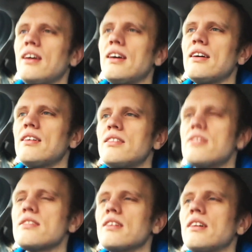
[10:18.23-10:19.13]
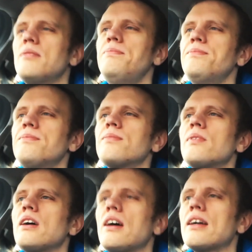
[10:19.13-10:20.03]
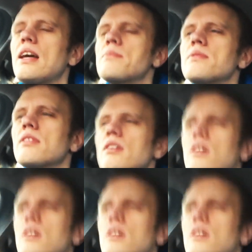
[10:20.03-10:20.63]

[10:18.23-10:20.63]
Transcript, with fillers: And I kept